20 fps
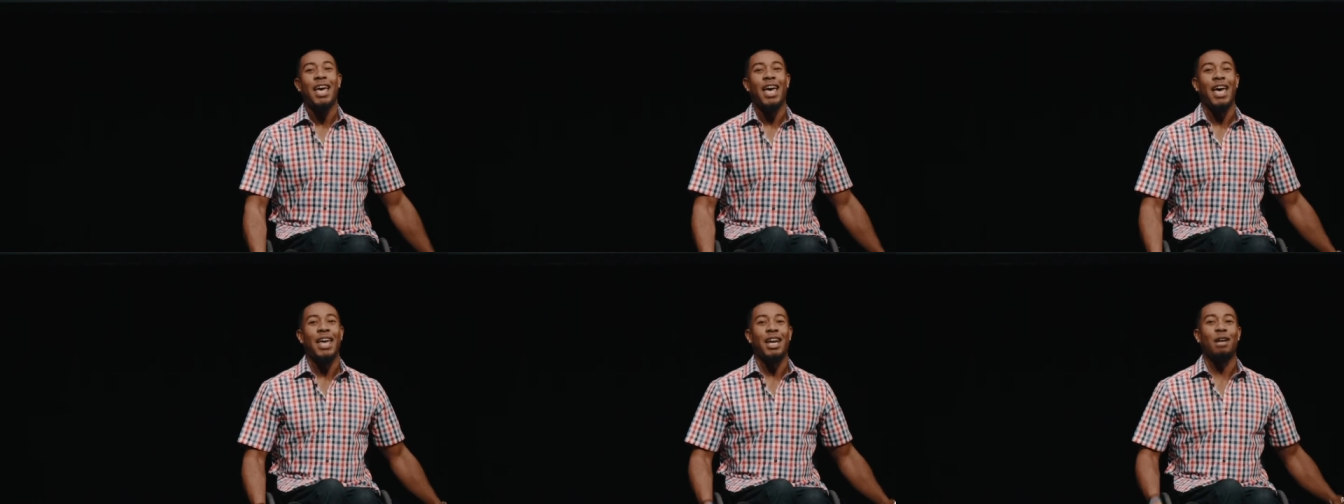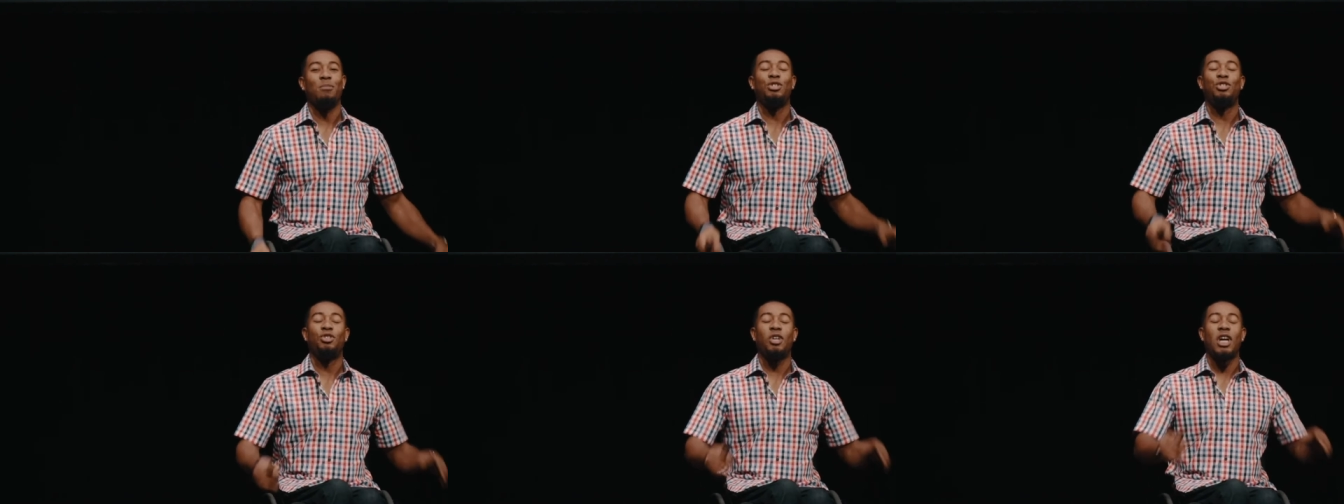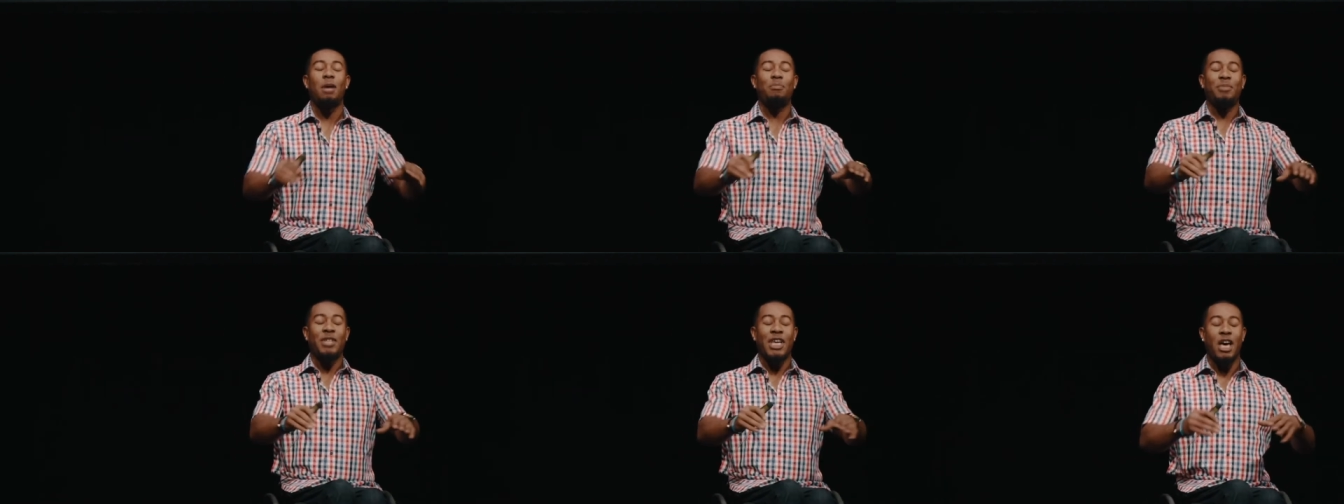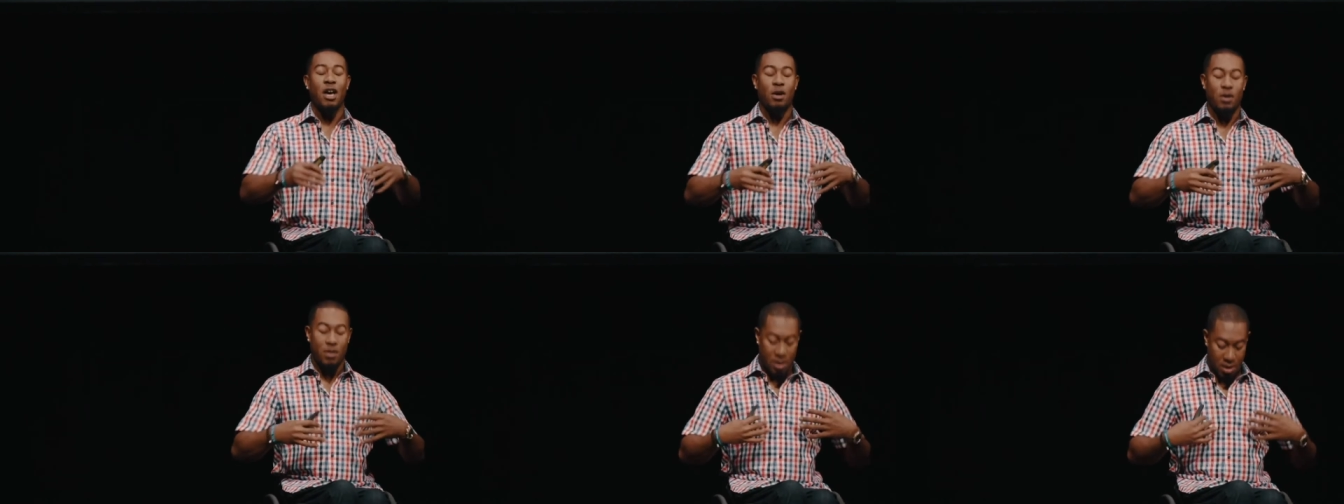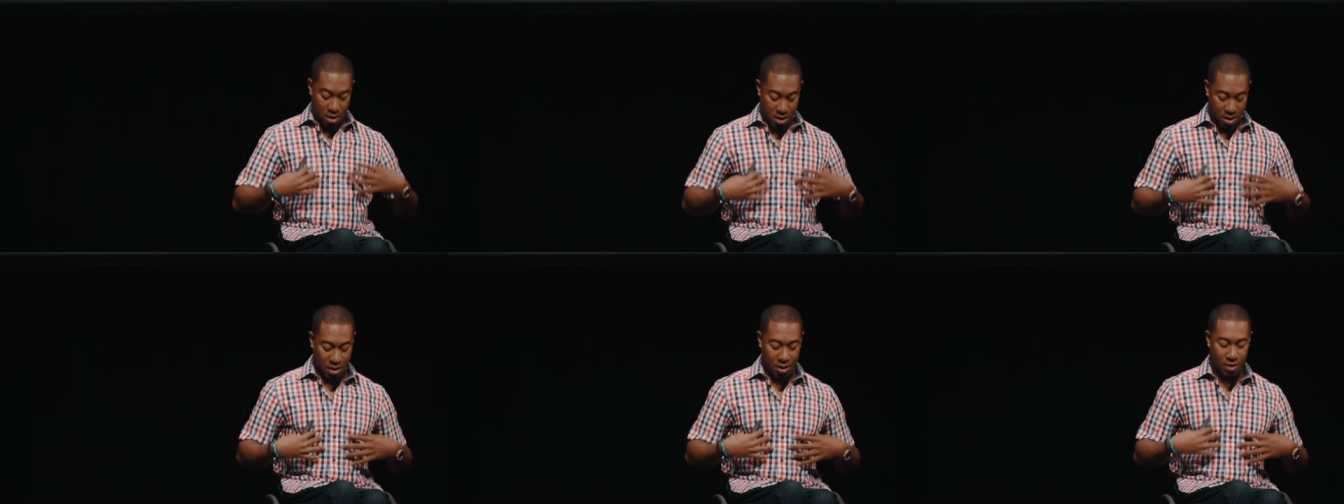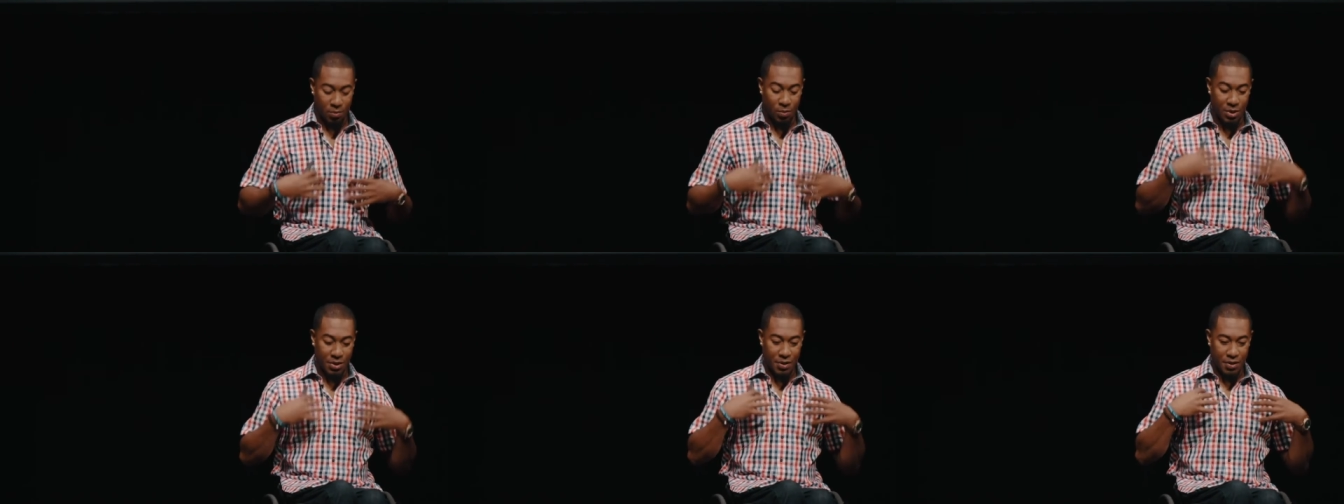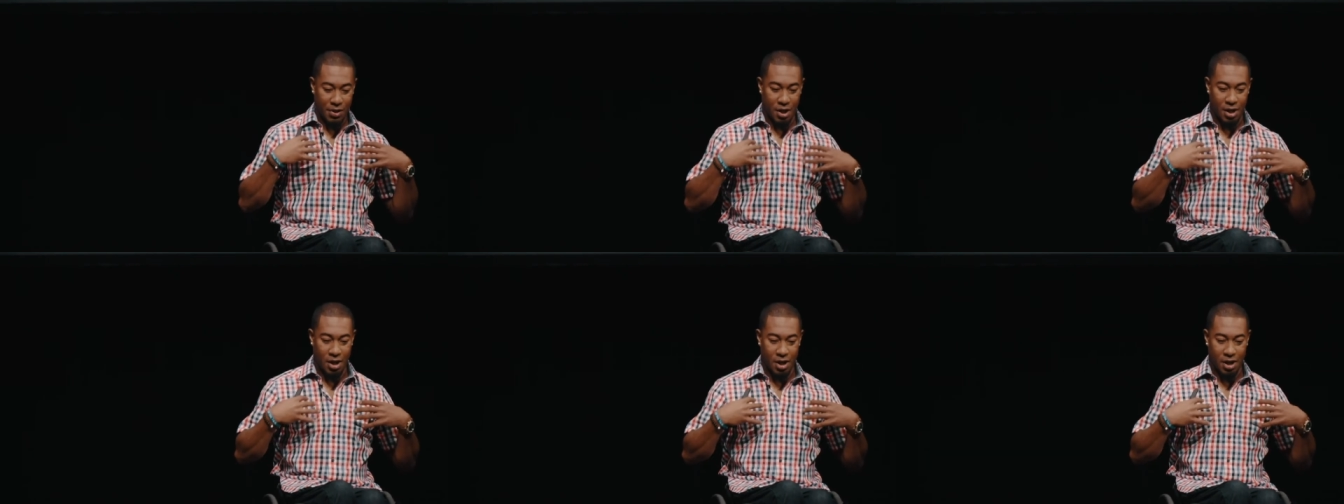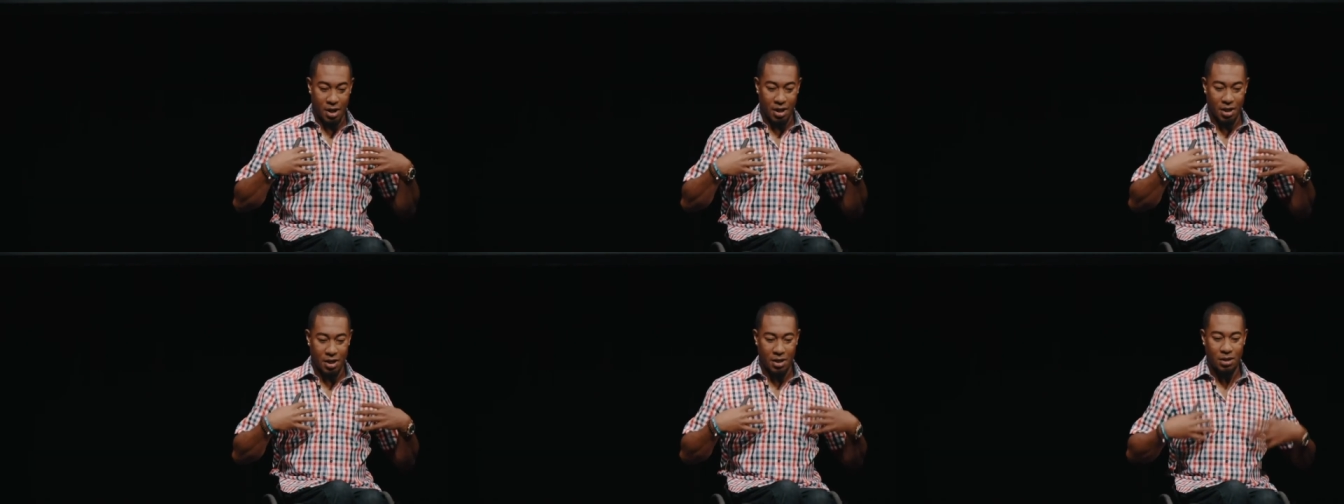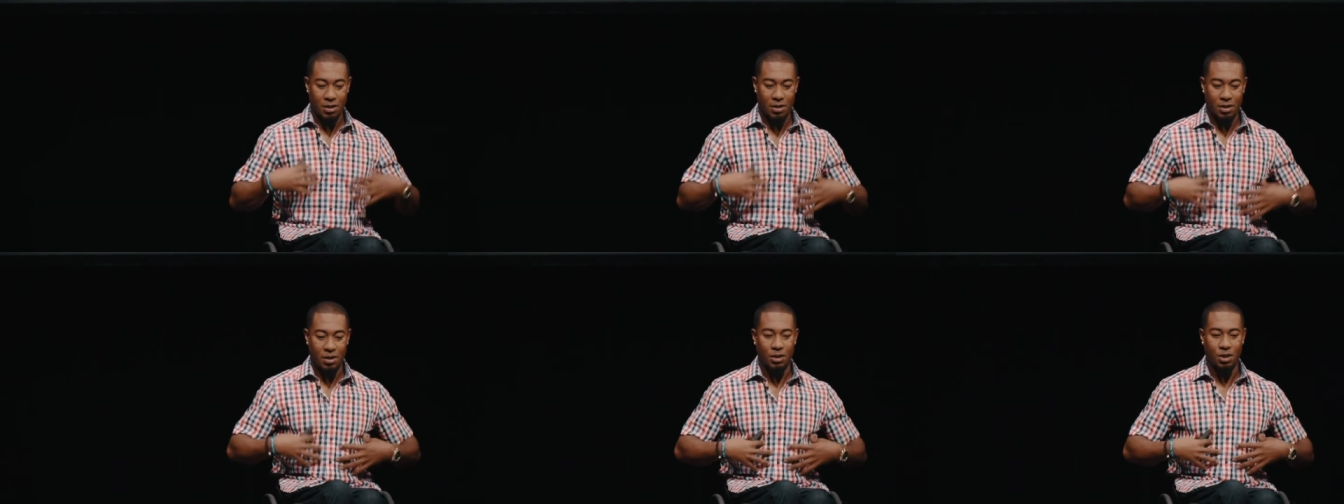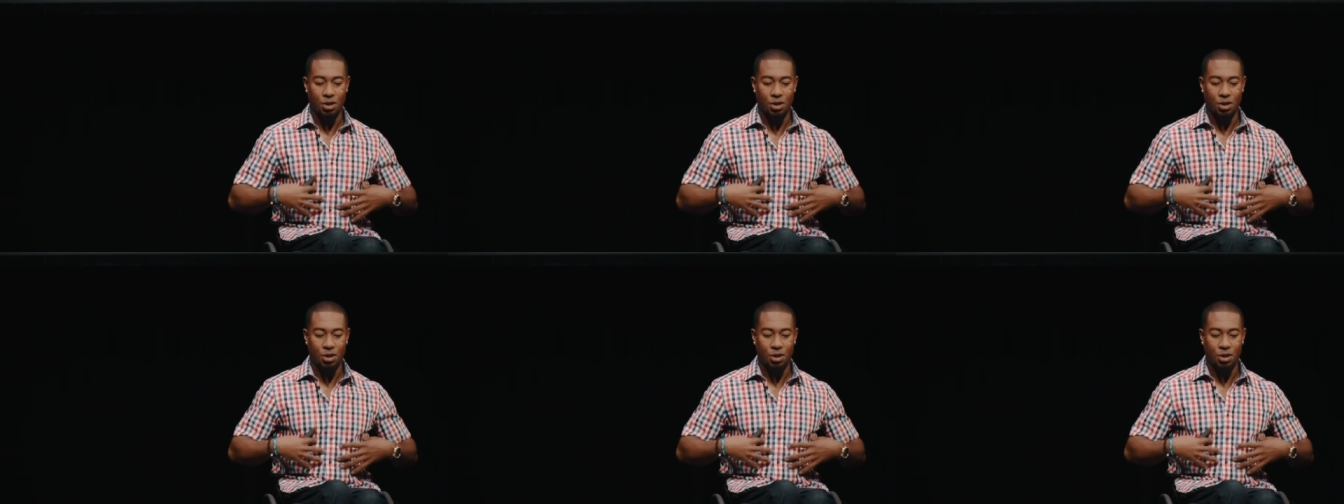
and I'm strapped down with the